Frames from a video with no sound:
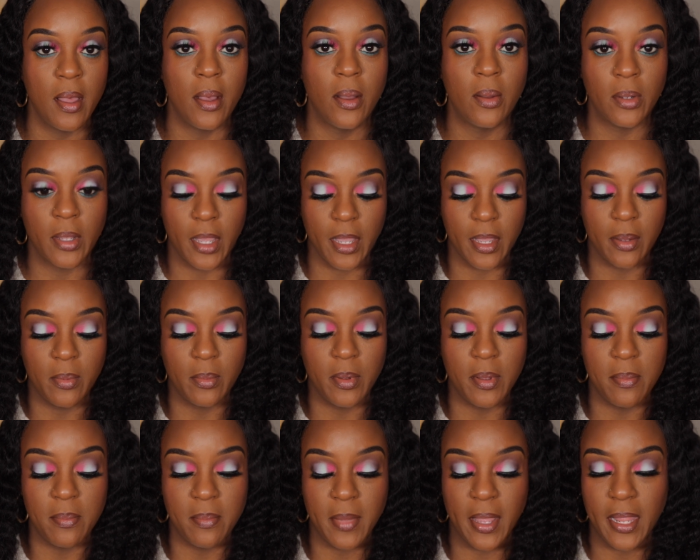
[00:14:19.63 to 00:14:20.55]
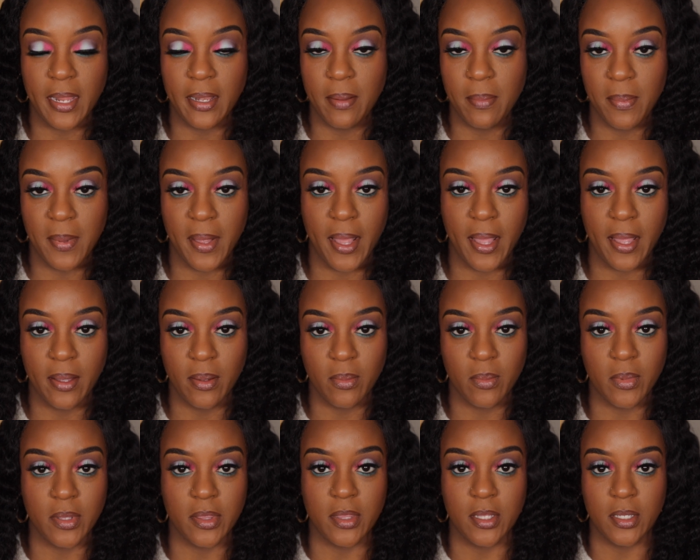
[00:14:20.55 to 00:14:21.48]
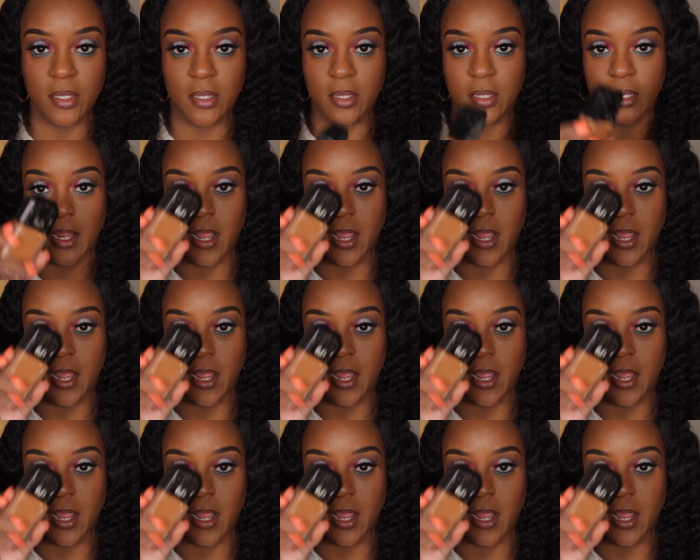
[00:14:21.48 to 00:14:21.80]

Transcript: Okay, we made it back with the Good